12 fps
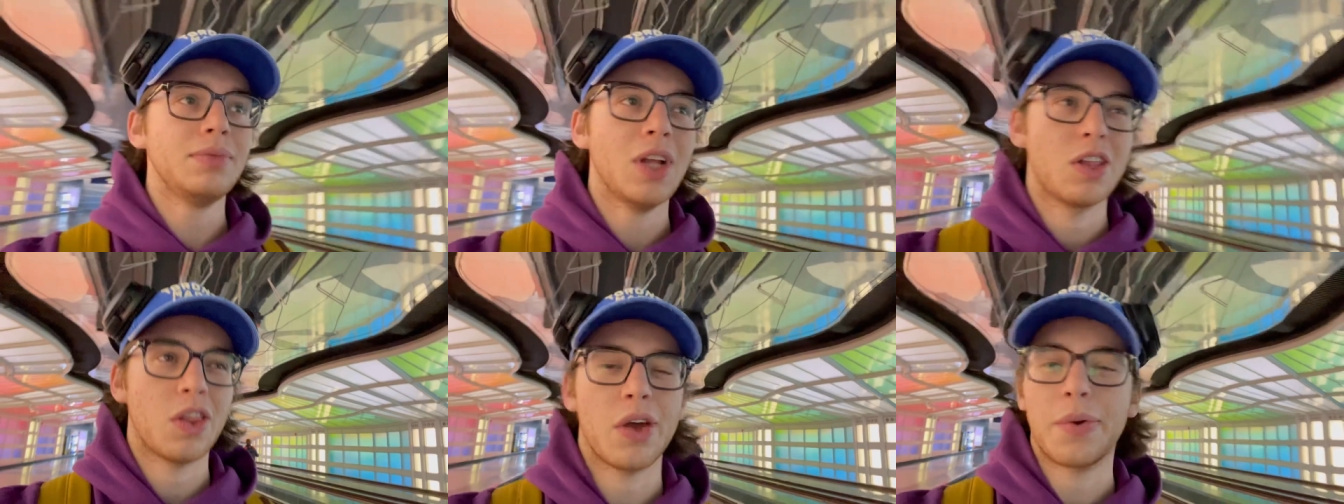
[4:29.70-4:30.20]

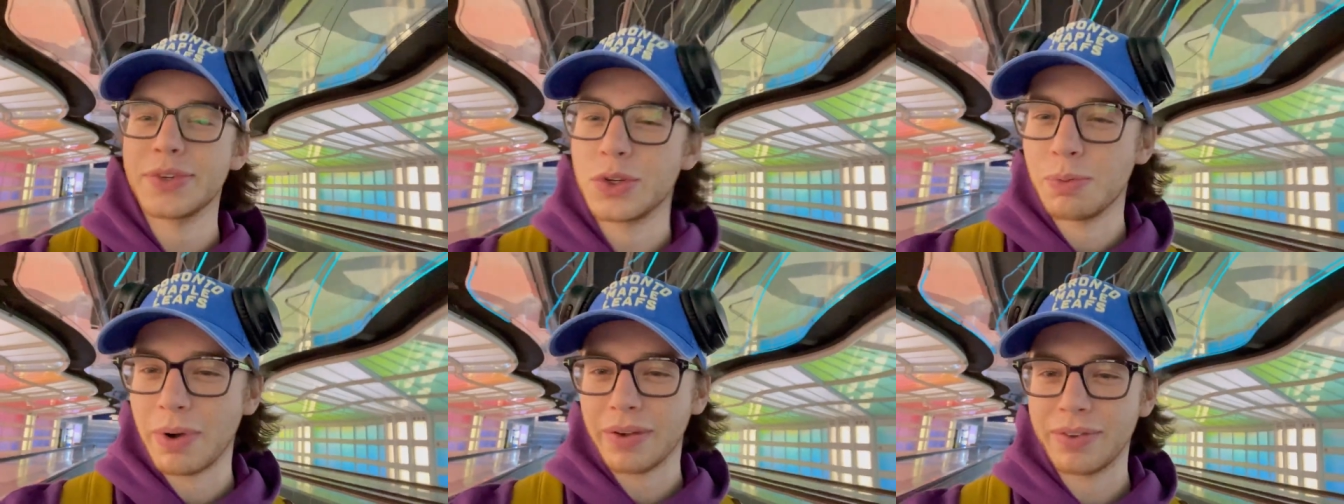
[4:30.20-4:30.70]
Well, they always do
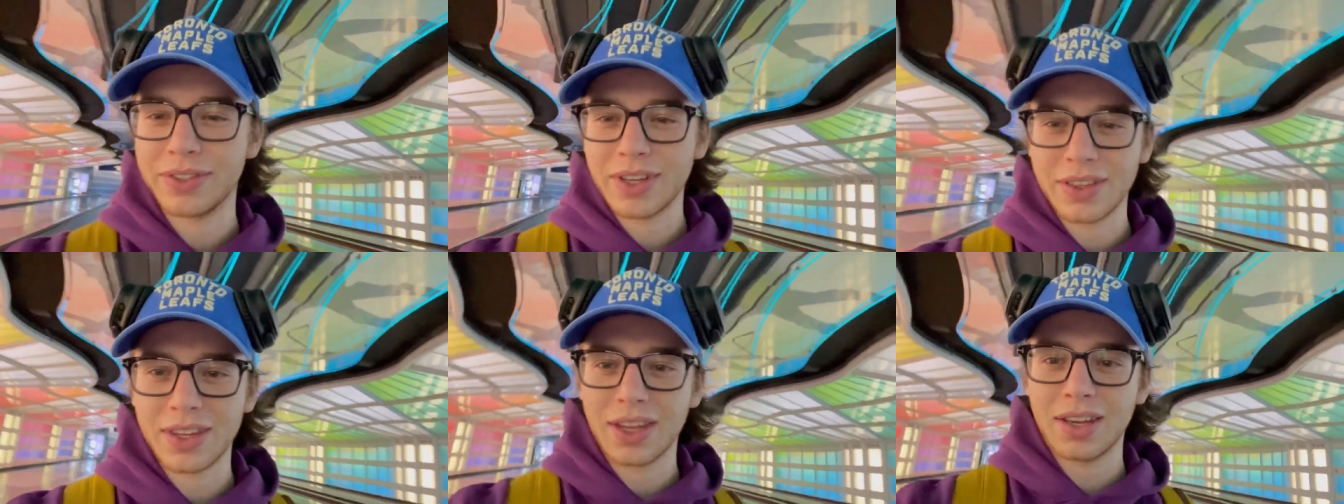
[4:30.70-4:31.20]
breakfast at
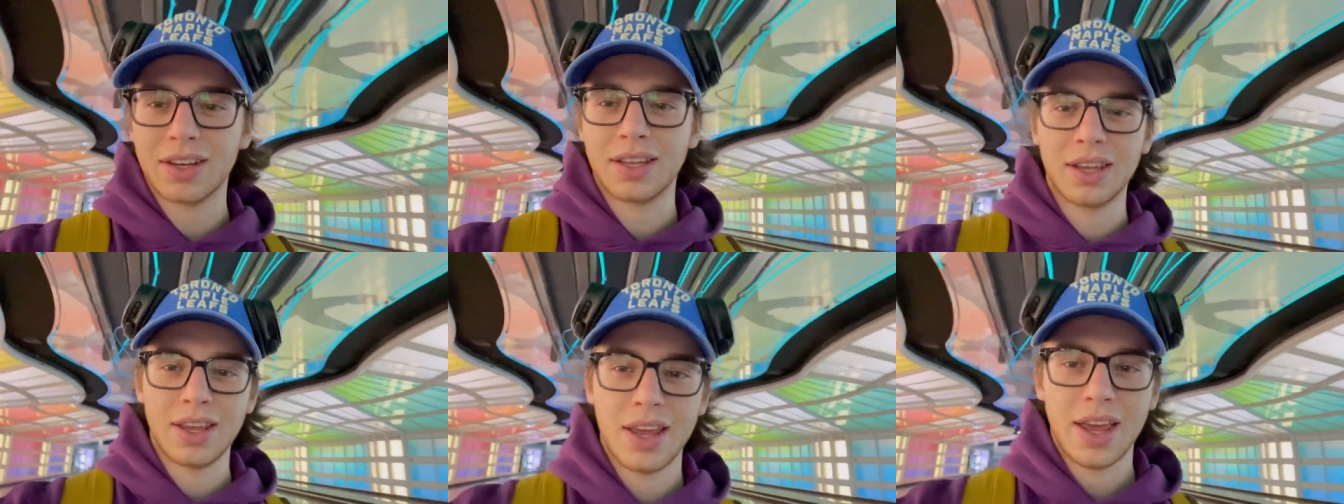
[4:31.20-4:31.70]
the end.
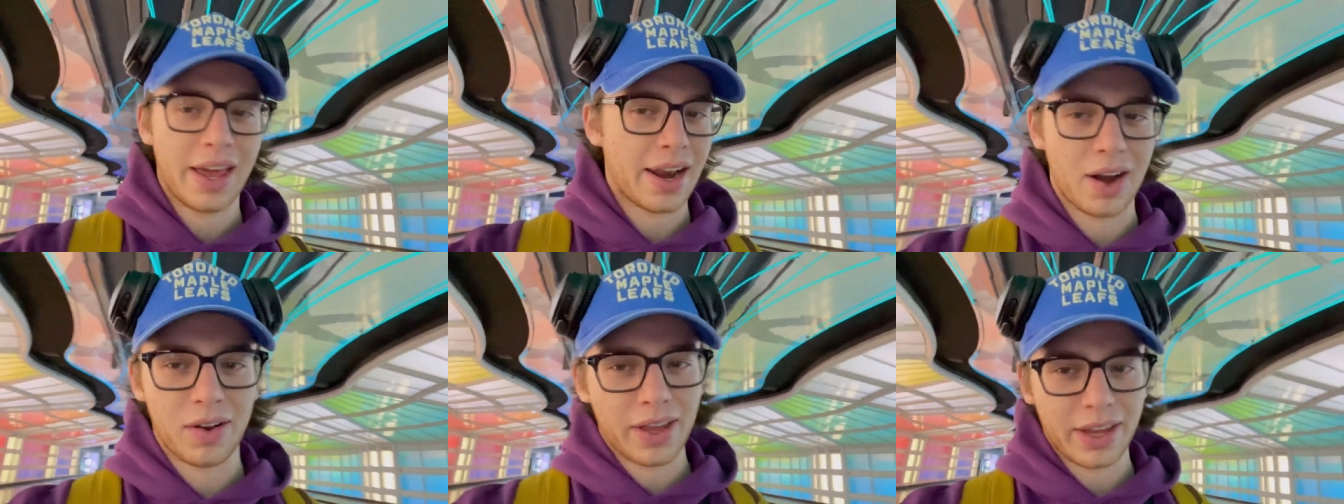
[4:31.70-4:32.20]
I
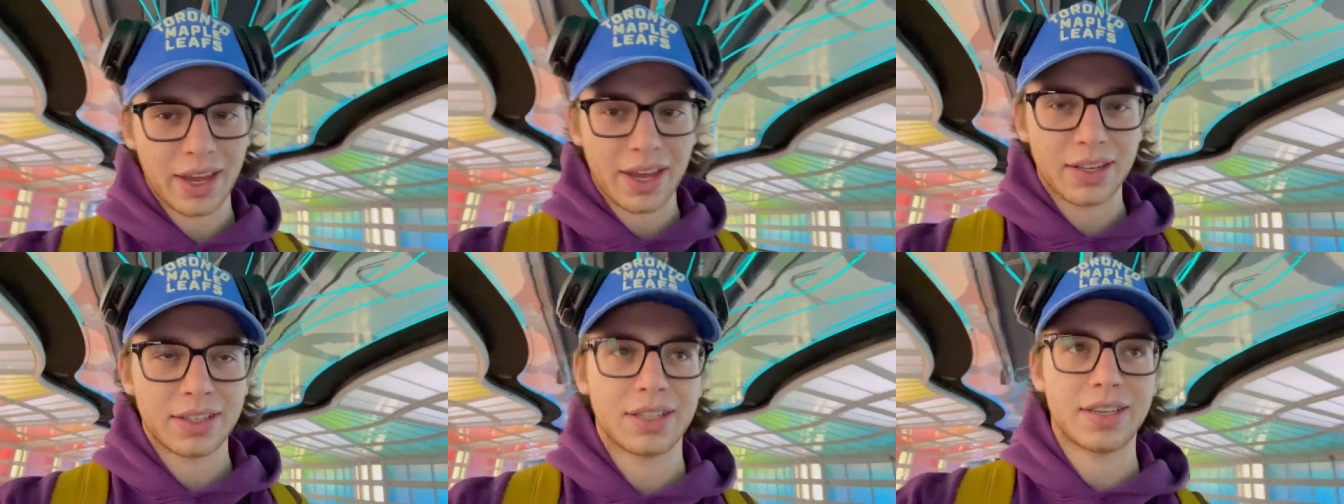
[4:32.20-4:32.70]
don't like
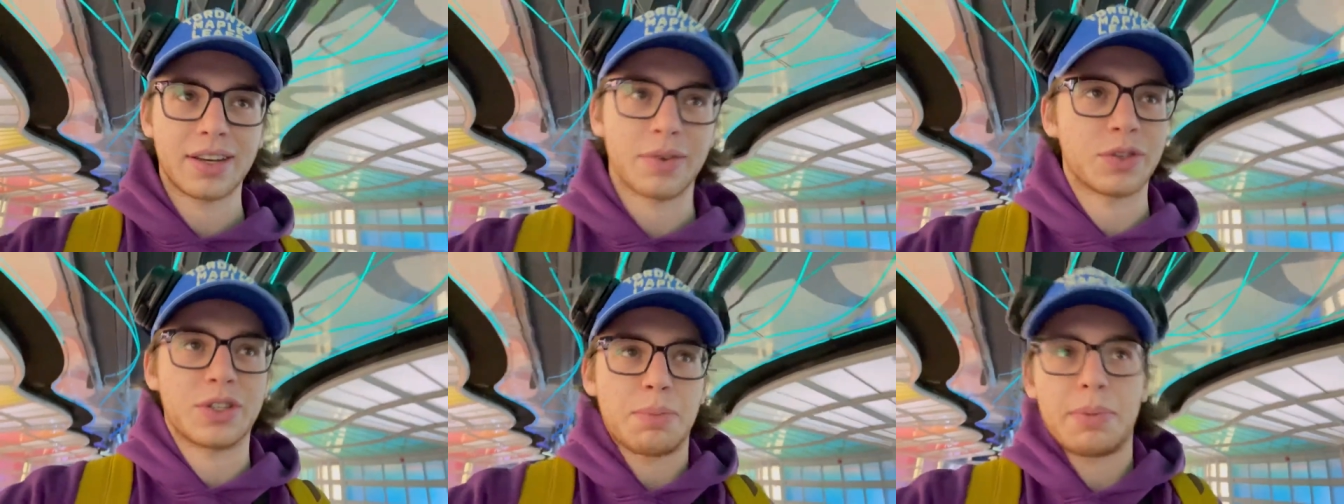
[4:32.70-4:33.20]
eggs, and it's
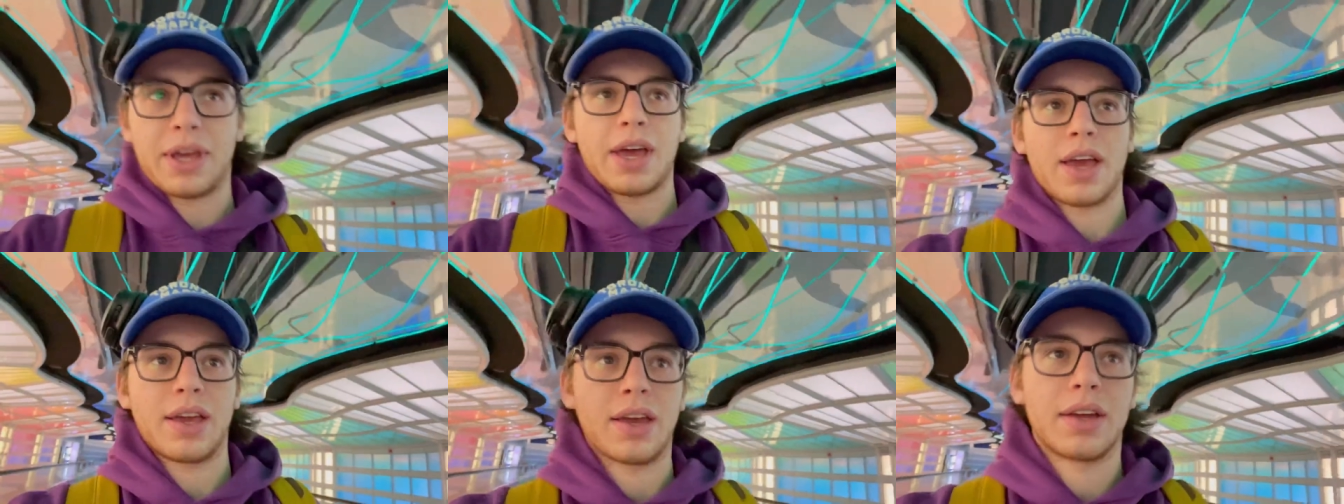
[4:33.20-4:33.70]
just a big
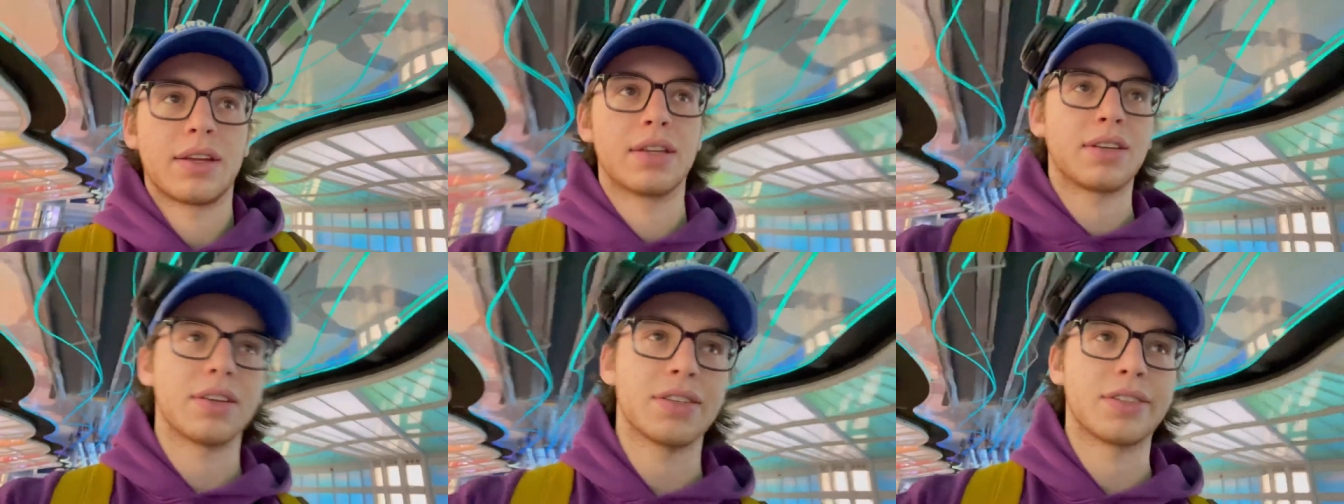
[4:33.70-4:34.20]
egg,
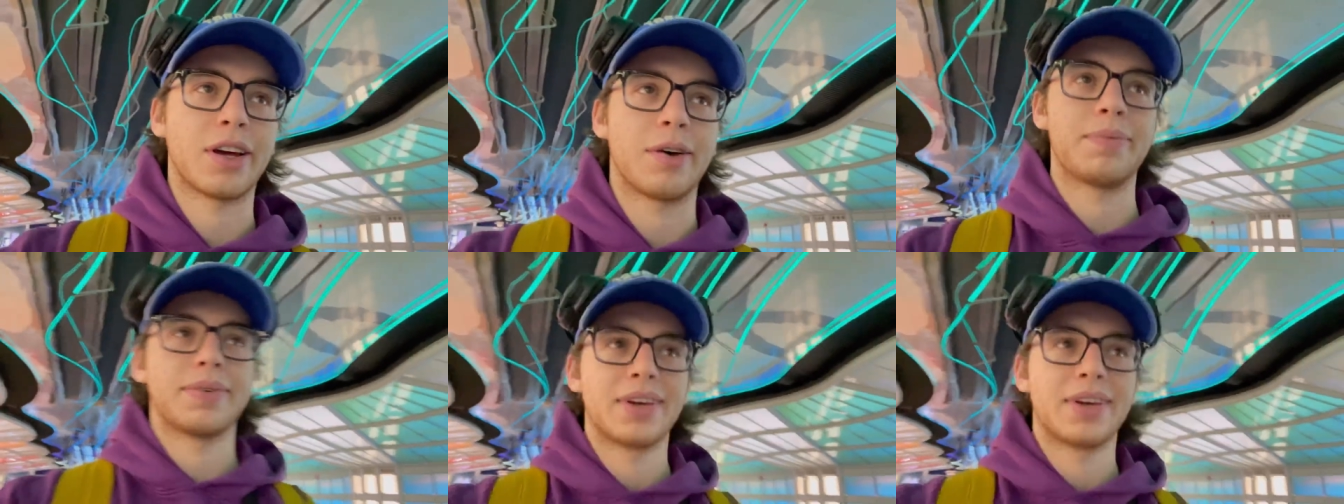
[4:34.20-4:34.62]
so.